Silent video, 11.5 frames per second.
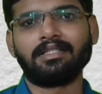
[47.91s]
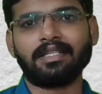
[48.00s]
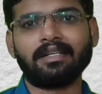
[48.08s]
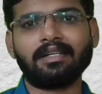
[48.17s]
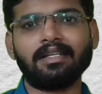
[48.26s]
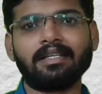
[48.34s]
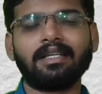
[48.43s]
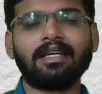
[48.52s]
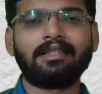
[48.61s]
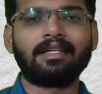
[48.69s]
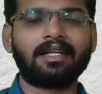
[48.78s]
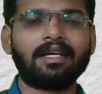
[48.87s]

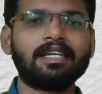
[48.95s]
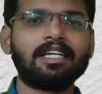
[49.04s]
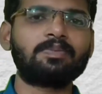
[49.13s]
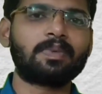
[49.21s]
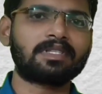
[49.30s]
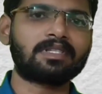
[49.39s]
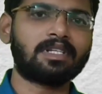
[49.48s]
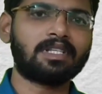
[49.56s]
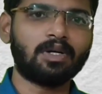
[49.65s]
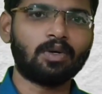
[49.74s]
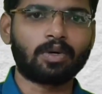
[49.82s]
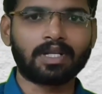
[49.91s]
Generally, the tongue is present in
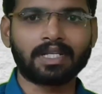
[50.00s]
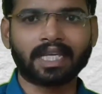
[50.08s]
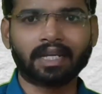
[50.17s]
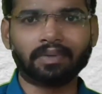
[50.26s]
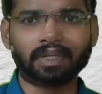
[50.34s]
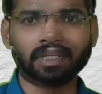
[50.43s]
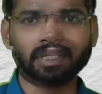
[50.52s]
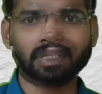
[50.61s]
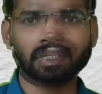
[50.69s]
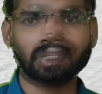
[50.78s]
the oral cavity.